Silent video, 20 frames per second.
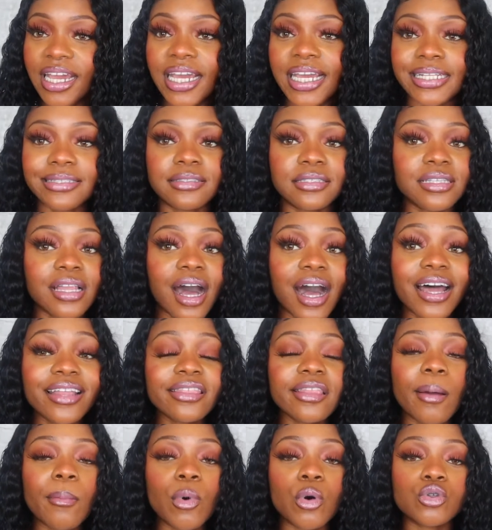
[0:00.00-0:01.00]
It's not
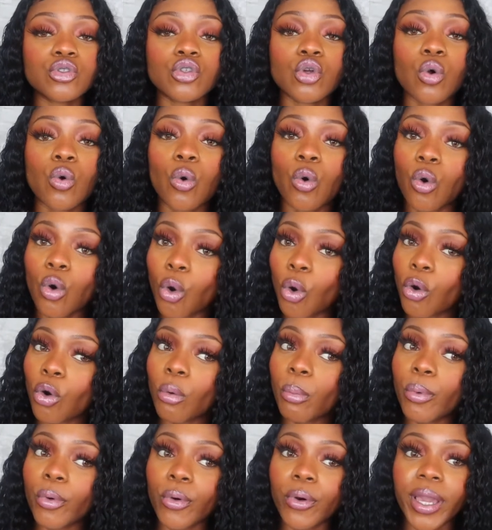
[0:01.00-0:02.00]
the most
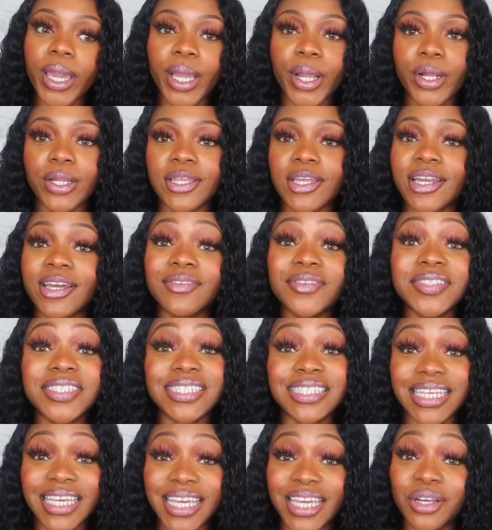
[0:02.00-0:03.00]
horrible hair that I've
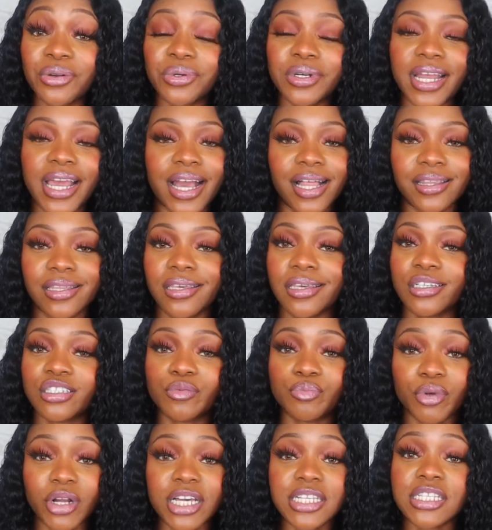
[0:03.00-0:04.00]
seen on
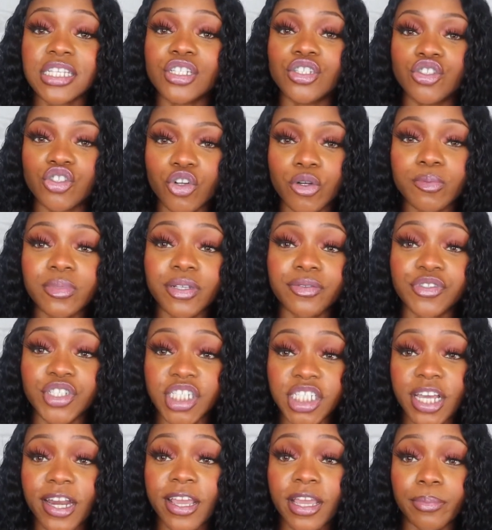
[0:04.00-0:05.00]
AliExpress in terms of
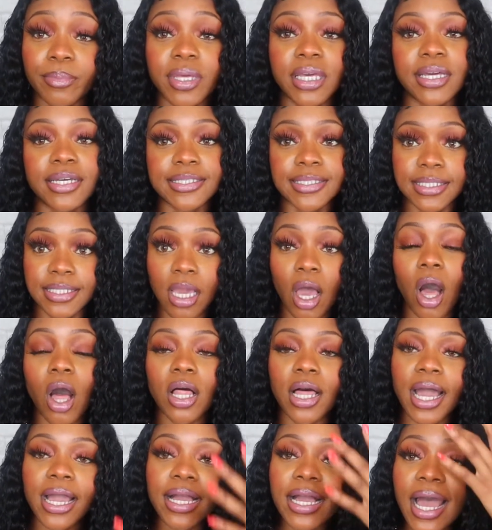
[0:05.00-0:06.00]
shedding, because y'all,
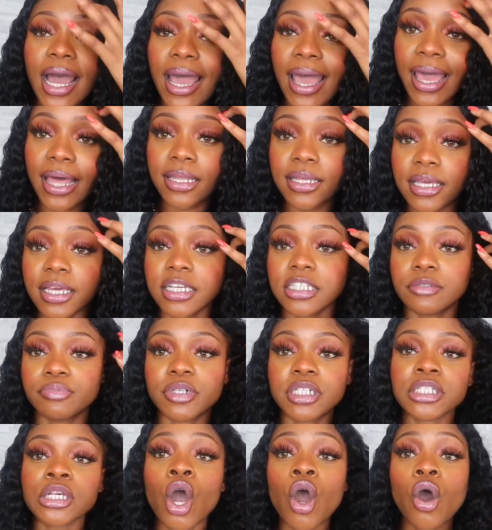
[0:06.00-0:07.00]
I got
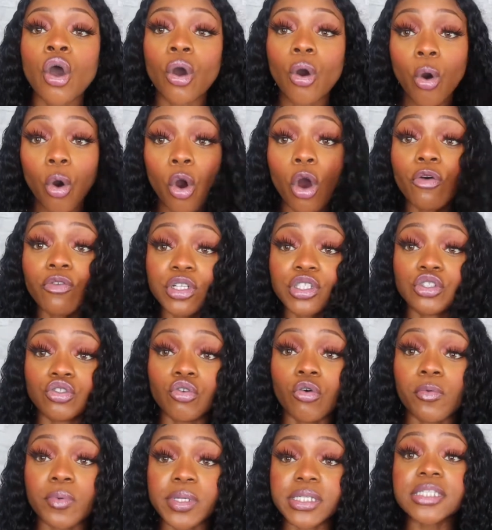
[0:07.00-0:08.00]
AliExpress horror
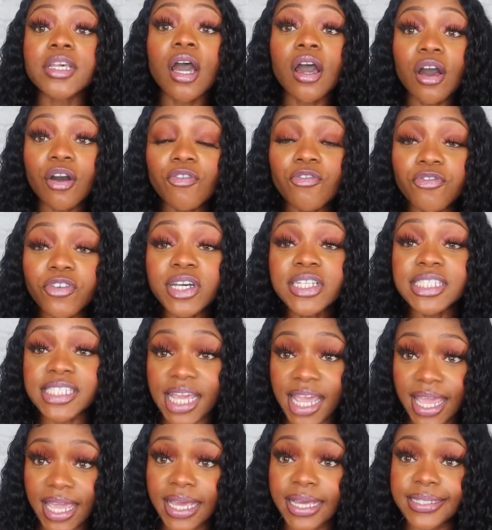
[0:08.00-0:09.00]
stories for
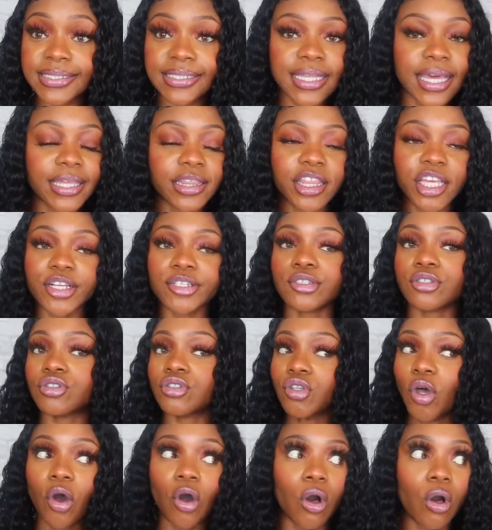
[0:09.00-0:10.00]
days. Like, there's
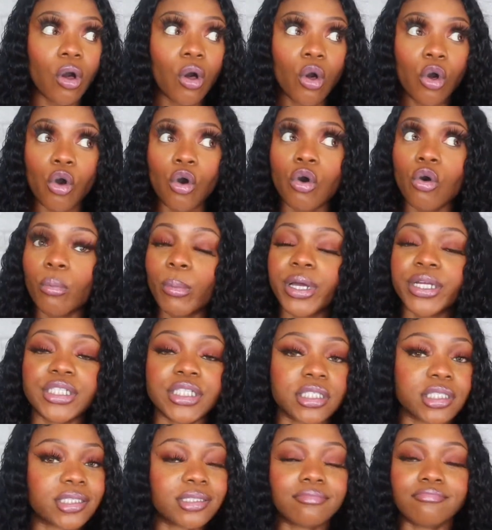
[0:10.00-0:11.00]
so
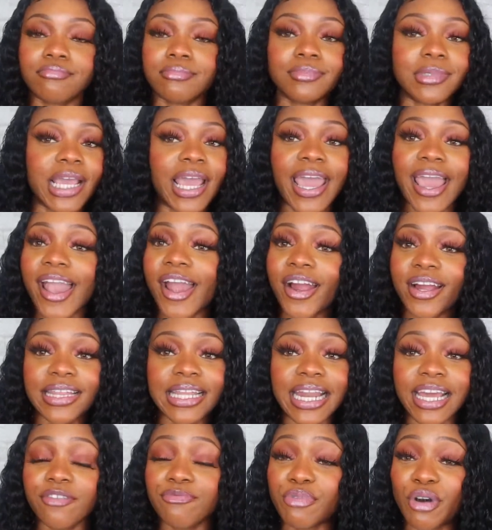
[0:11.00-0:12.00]
much hair that
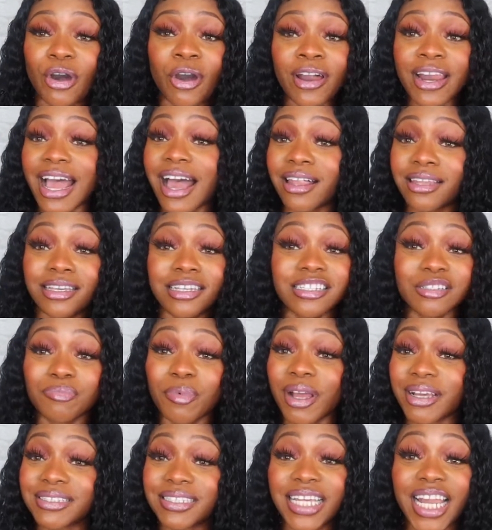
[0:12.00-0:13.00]
I bought on
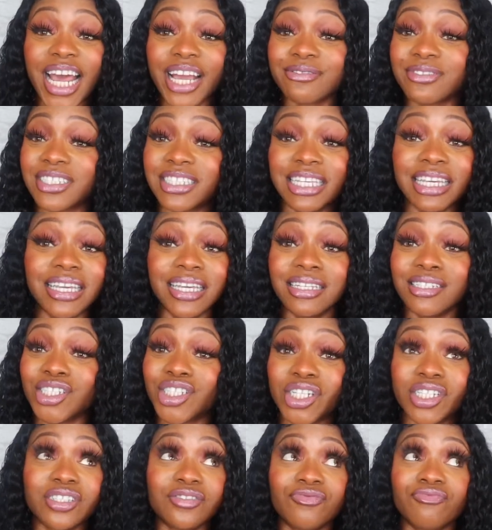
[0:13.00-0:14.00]
AliExpress that I've seen
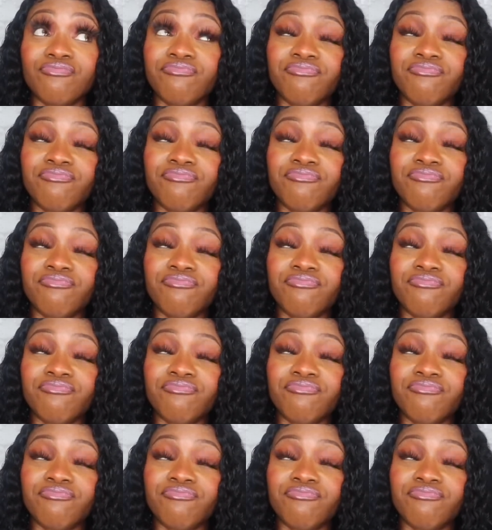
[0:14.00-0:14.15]
just